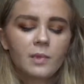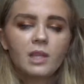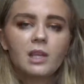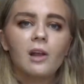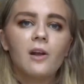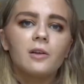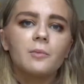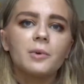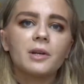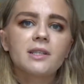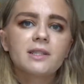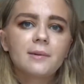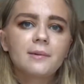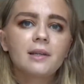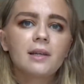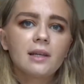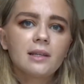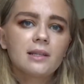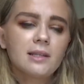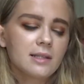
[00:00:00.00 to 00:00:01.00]
I'd bring something
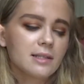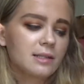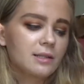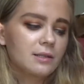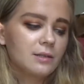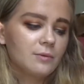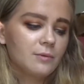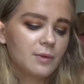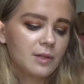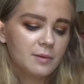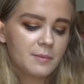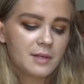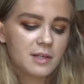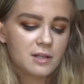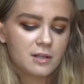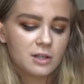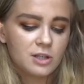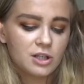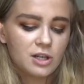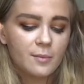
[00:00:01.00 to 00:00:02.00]
like this with me to
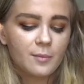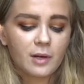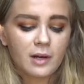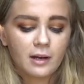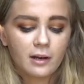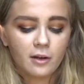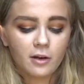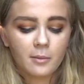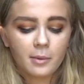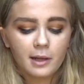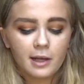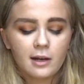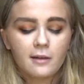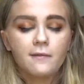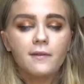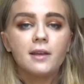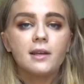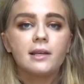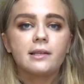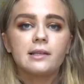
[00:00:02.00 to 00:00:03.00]
the gym when I go to Planet
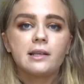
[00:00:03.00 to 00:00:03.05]
Fitness.